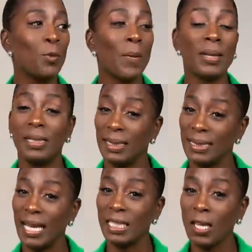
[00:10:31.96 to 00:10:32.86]
woman does
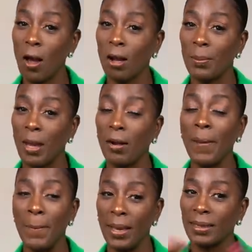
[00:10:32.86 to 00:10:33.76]
not talk about
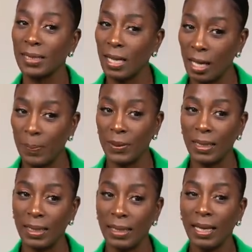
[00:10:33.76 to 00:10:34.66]
in mixed
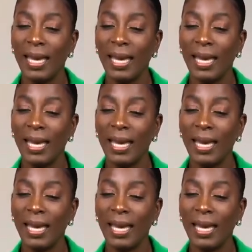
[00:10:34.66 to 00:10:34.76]
company,